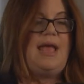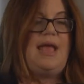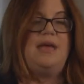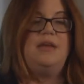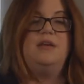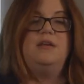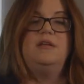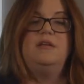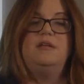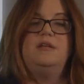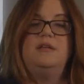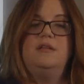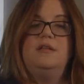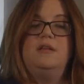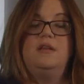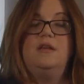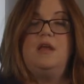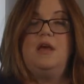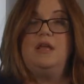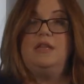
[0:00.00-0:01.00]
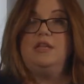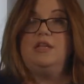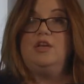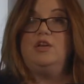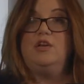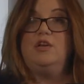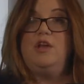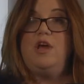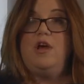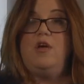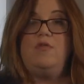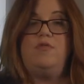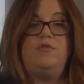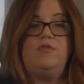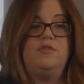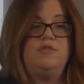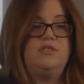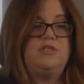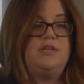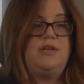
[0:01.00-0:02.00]
And a little note,
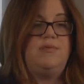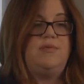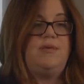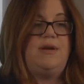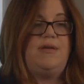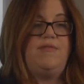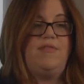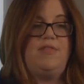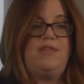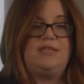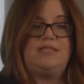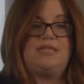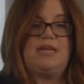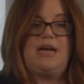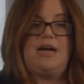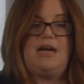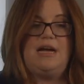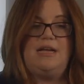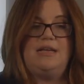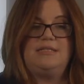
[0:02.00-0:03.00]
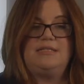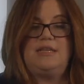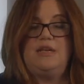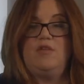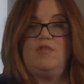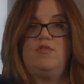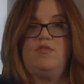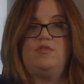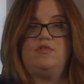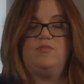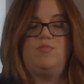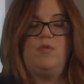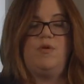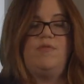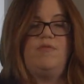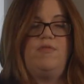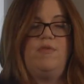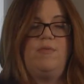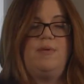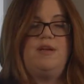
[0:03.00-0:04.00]
you'll see whenever this I is here, there's more
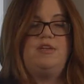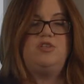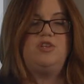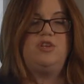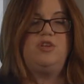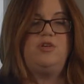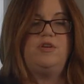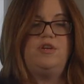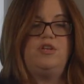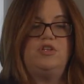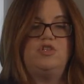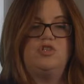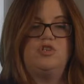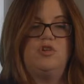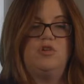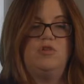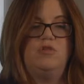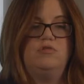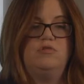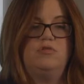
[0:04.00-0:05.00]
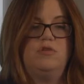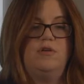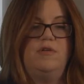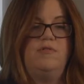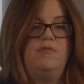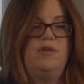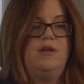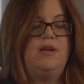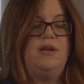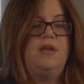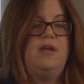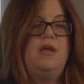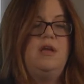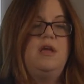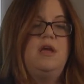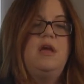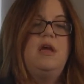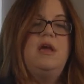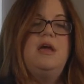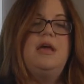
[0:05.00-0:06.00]
information, you can just cursor over it.
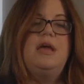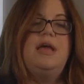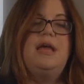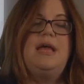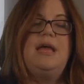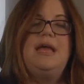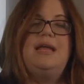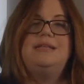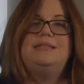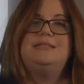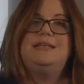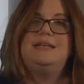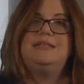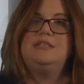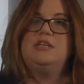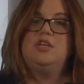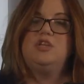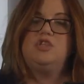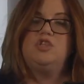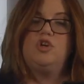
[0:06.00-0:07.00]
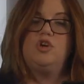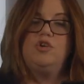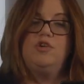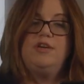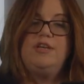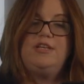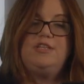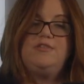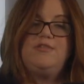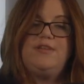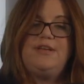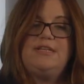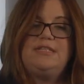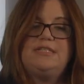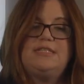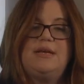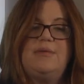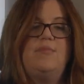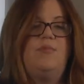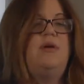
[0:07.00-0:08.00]
It says attorney's fee
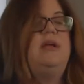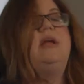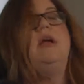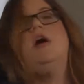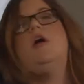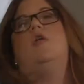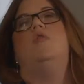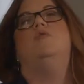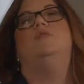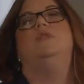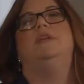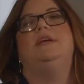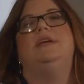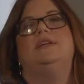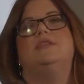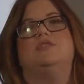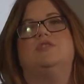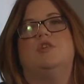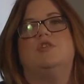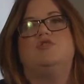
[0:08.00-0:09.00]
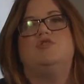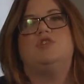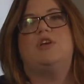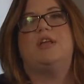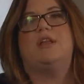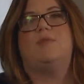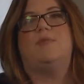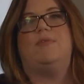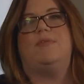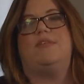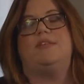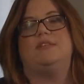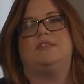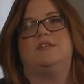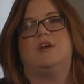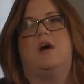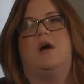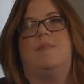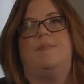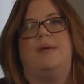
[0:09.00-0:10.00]
summary only associated with this
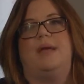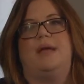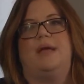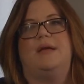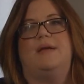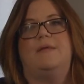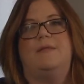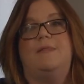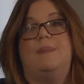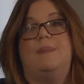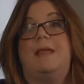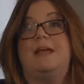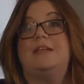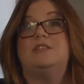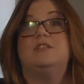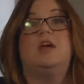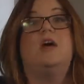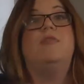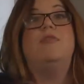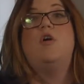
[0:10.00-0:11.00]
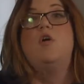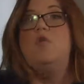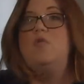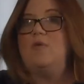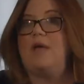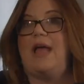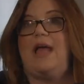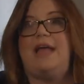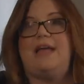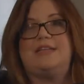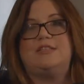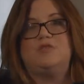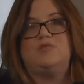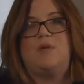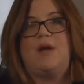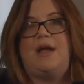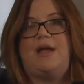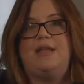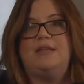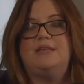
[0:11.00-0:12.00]
topic it's not the whole case,
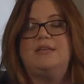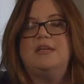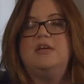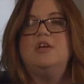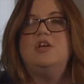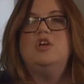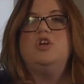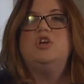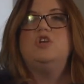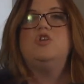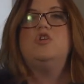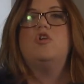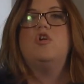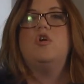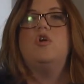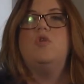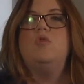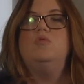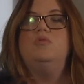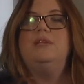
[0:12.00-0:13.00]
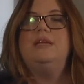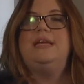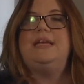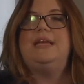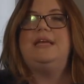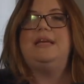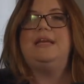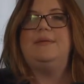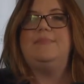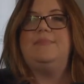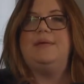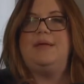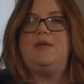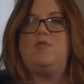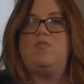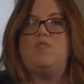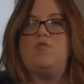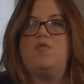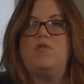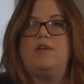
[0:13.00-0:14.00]
right? You're only going to be
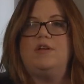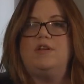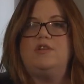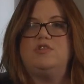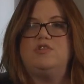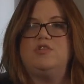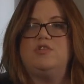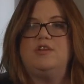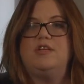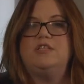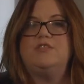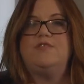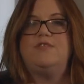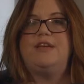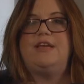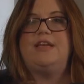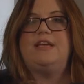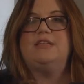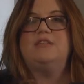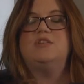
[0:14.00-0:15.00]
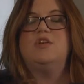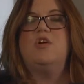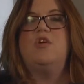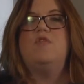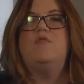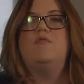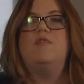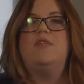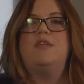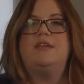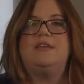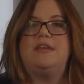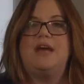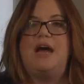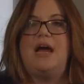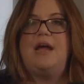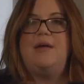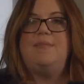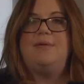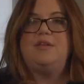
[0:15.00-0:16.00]
awarded attorney's fees for the
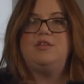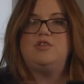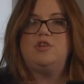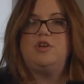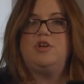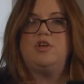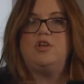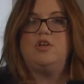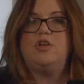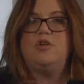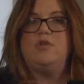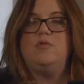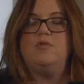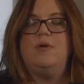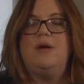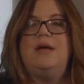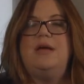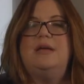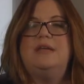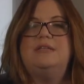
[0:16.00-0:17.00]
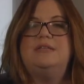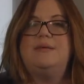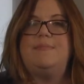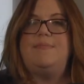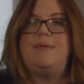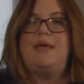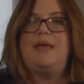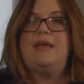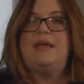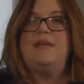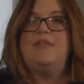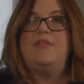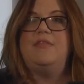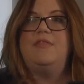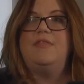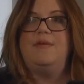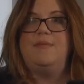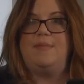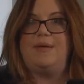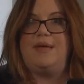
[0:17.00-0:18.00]
time it took you to make
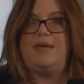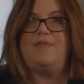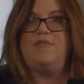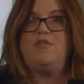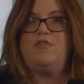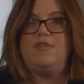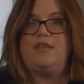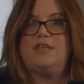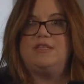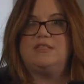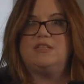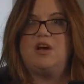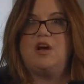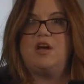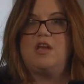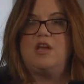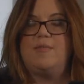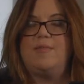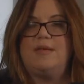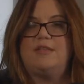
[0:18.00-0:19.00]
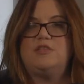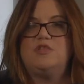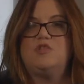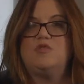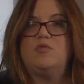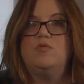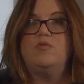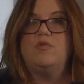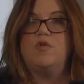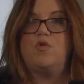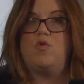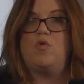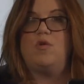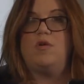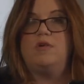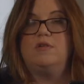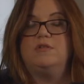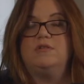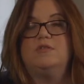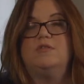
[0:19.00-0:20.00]
them give you these documents through the
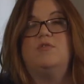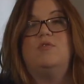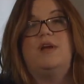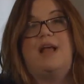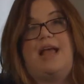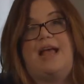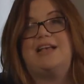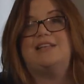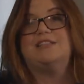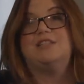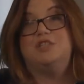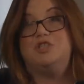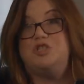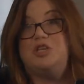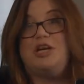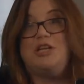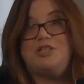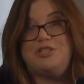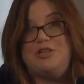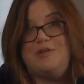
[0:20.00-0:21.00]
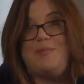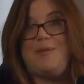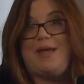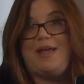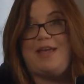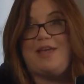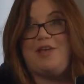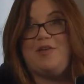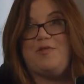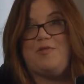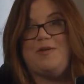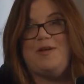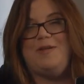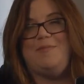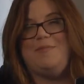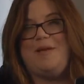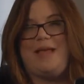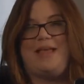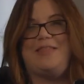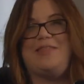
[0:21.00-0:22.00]
court or to ask the judge to make you
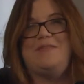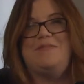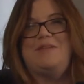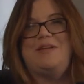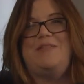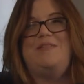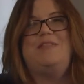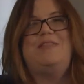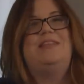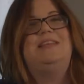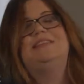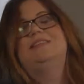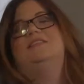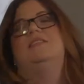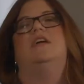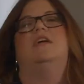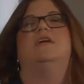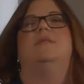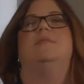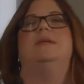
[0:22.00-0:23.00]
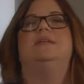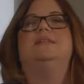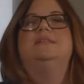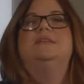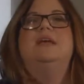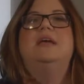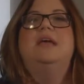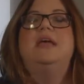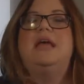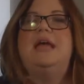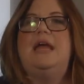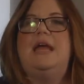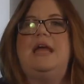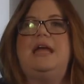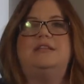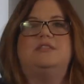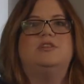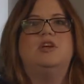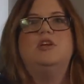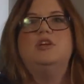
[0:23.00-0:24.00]
make them give you these documents.
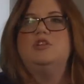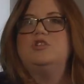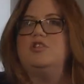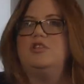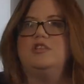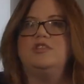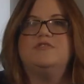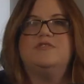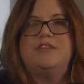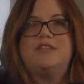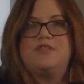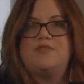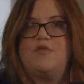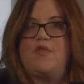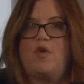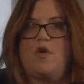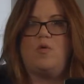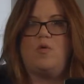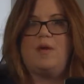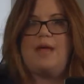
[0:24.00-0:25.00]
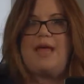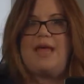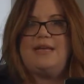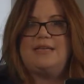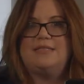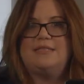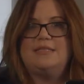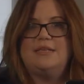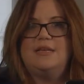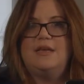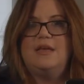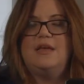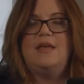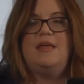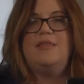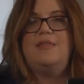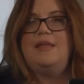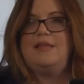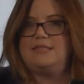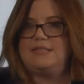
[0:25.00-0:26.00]
It's not attorney's fees whole case.
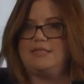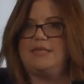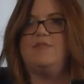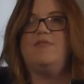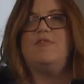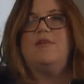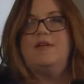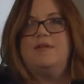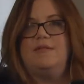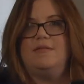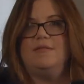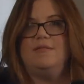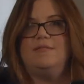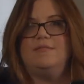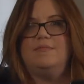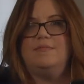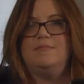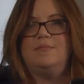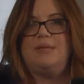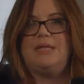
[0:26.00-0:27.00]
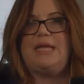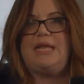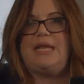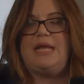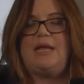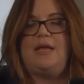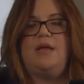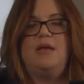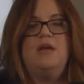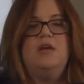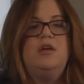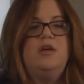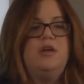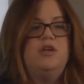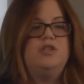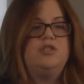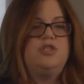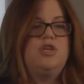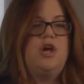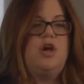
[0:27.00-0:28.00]
That's a different pleading.
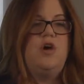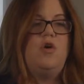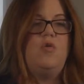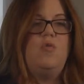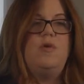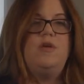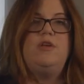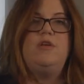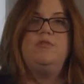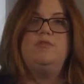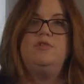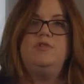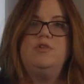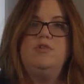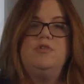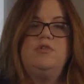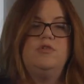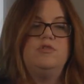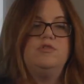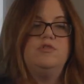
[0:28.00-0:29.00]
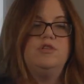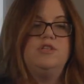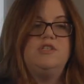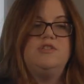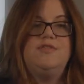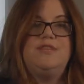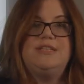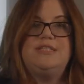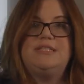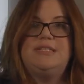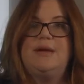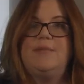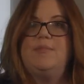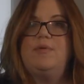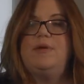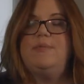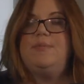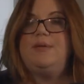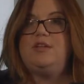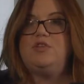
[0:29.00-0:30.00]
So when you do your attorney's fee
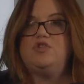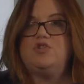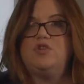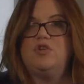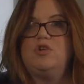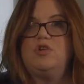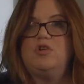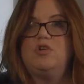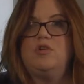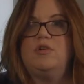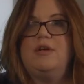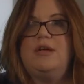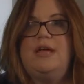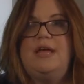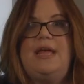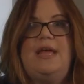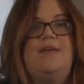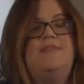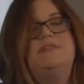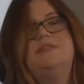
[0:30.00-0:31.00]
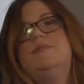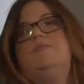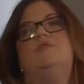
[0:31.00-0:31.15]
summary, be sure if